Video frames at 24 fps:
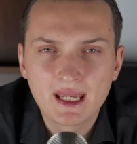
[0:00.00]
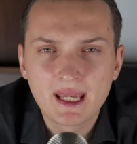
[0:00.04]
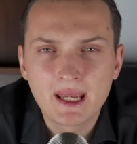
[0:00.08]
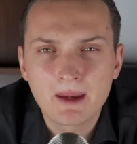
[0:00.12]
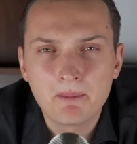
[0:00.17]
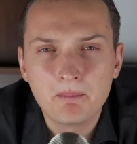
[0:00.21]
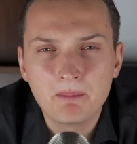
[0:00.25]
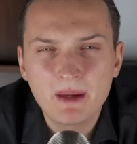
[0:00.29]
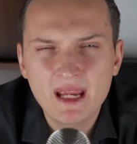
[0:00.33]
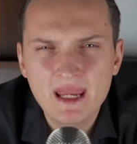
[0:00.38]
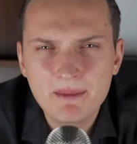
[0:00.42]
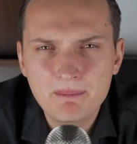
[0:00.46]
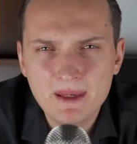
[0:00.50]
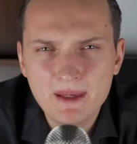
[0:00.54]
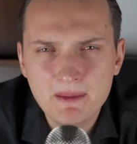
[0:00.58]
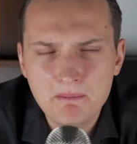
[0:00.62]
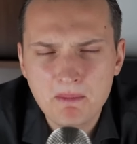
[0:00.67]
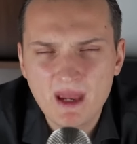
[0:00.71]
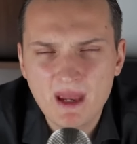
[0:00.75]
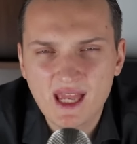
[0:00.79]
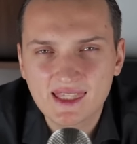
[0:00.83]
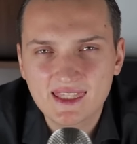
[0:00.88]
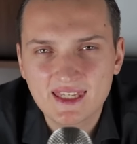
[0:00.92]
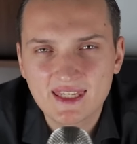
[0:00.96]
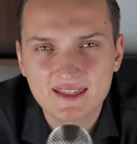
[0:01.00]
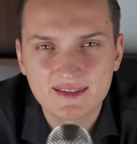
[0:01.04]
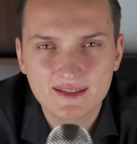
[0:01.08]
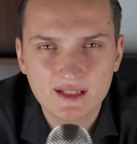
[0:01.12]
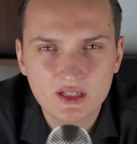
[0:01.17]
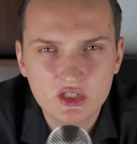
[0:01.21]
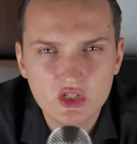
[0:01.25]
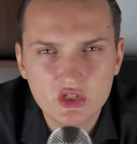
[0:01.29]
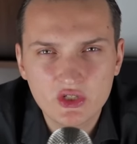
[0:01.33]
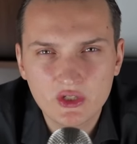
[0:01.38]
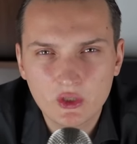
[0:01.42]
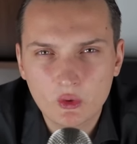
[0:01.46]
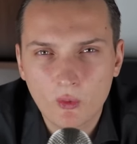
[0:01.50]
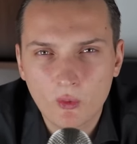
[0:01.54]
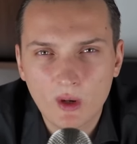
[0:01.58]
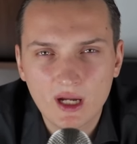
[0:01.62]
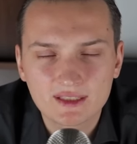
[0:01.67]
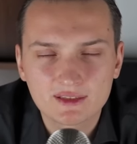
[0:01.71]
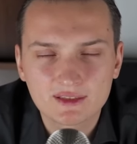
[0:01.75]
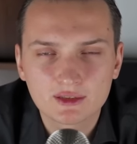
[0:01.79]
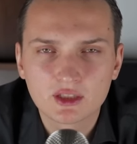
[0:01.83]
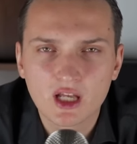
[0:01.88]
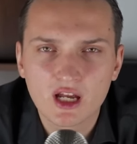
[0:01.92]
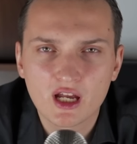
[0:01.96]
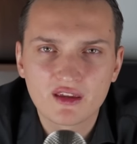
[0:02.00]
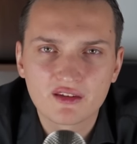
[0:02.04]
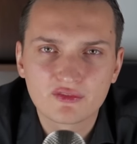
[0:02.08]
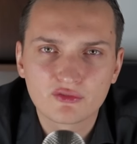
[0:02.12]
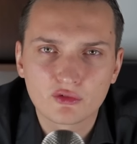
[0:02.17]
Baby Meta is actually quite alive